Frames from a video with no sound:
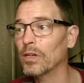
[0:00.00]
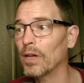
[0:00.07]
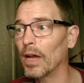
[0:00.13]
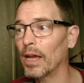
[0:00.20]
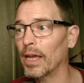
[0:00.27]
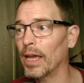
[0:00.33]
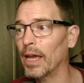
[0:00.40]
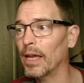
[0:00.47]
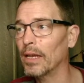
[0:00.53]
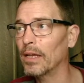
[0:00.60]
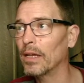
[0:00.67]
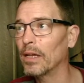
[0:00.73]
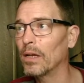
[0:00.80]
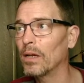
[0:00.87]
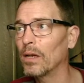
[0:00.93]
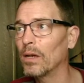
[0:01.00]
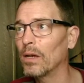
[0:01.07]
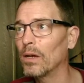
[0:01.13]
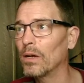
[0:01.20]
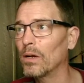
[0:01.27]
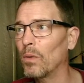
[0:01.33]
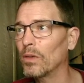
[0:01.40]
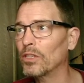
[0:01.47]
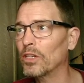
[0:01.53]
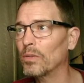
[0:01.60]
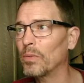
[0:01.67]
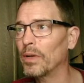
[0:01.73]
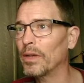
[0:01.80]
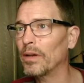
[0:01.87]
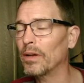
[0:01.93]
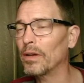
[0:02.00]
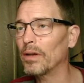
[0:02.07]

again. What should we?